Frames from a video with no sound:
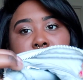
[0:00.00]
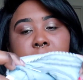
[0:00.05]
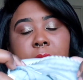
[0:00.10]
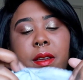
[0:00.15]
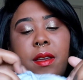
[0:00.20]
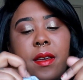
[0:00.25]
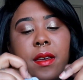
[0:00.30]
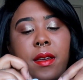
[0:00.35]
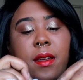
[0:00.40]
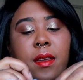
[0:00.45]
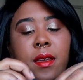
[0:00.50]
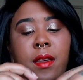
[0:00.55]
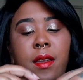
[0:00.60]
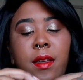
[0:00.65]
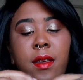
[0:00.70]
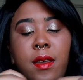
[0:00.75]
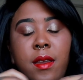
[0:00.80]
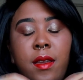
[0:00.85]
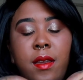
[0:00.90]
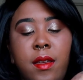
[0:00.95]
where you can,
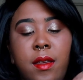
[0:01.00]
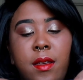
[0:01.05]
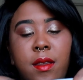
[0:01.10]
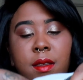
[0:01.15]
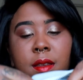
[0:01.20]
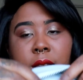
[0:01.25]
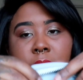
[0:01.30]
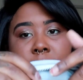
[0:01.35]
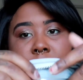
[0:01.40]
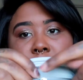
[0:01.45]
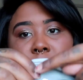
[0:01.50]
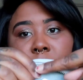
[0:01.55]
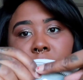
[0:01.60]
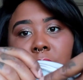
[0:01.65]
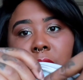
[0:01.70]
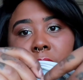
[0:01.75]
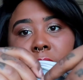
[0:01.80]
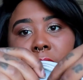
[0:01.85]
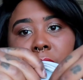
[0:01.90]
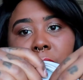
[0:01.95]

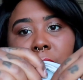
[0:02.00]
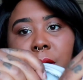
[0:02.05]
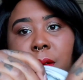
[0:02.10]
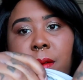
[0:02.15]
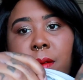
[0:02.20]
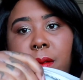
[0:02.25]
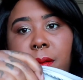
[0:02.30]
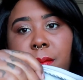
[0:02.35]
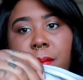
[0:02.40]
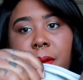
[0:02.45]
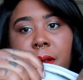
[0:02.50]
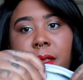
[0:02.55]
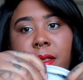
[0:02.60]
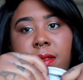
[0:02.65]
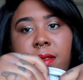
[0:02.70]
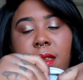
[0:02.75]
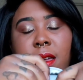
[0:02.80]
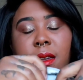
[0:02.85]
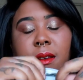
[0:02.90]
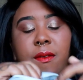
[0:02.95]
you know, put
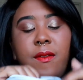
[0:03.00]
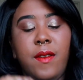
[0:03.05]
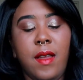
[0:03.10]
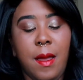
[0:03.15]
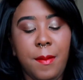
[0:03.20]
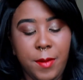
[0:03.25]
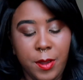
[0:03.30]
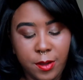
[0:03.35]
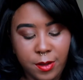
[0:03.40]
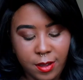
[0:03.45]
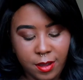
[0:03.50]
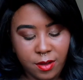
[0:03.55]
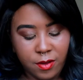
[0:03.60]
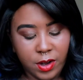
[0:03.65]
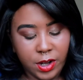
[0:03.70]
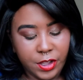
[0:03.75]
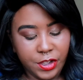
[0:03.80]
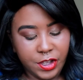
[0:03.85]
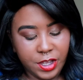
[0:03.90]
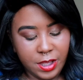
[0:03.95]
stuff. I'm gonna use this
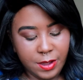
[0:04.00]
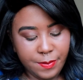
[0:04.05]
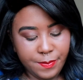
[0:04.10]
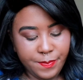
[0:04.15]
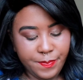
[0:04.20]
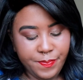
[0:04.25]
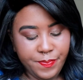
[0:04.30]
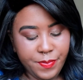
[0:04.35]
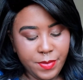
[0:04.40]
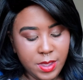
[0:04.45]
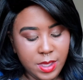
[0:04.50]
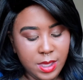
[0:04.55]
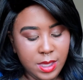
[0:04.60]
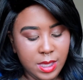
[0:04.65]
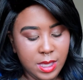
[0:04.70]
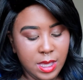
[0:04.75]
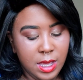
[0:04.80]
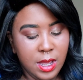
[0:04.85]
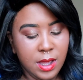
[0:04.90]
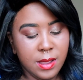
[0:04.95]
for the gym.
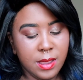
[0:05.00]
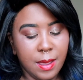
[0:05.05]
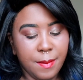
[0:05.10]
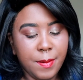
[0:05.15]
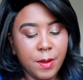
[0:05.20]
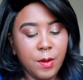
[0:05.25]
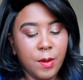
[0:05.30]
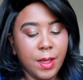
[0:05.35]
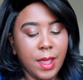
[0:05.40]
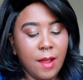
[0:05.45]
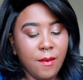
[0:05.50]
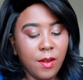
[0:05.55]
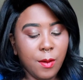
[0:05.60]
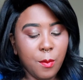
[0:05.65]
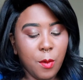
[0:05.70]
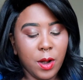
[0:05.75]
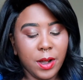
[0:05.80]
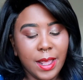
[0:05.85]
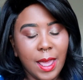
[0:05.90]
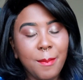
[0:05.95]
So I've been going every
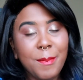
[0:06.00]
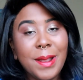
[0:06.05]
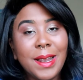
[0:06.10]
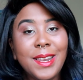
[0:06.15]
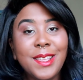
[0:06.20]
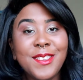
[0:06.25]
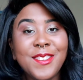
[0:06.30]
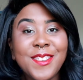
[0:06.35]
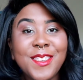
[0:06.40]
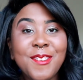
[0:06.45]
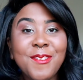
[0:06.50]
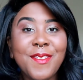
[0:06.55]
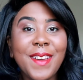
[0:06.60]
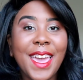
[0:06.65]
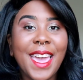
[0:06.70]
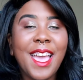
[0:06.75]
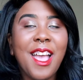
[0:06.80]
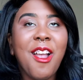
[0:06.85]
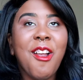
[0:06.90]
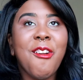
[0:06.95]
morning. I've been losing
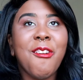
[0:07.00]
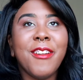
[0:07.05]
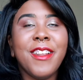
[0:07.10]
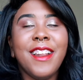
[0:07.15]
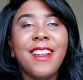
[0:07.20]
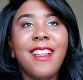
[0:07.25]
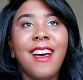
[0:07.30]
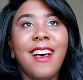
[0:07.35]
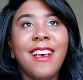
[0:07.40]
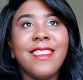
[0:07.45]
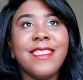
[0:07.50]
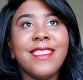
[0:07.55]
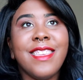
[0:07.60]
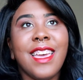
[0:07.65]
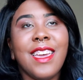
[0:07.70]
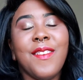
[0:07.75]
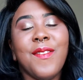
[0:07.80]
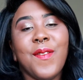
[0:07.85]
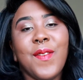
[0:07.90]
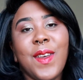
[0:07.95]
weight. I already lost
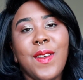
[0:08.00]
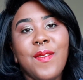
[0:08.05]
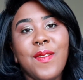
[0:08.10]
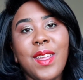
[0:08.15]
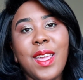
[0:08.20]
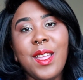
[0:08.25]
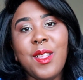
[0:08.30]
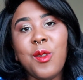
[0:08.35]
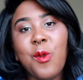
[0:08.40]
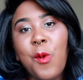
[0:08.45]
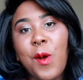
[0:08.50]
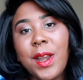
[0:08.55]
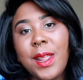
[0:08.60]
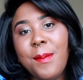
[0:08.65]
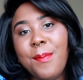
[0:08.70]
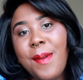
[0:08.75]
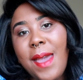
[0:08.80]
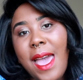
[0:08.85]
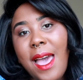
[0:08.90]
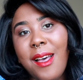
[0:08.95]
like
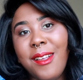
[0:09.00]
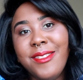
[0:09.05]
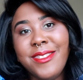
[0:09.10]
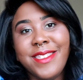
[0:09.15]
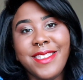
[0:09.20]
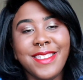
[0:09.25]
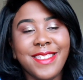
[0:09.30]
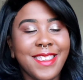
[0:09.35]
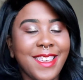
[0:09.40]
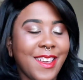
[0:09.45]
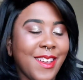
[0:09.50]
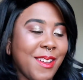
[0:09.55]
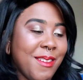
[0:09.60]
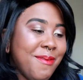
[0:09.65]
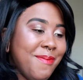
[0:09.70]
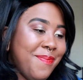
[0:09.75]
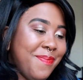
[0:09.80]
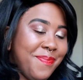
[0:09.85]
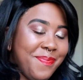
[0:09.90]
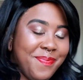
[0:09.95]
15-20 pounds, so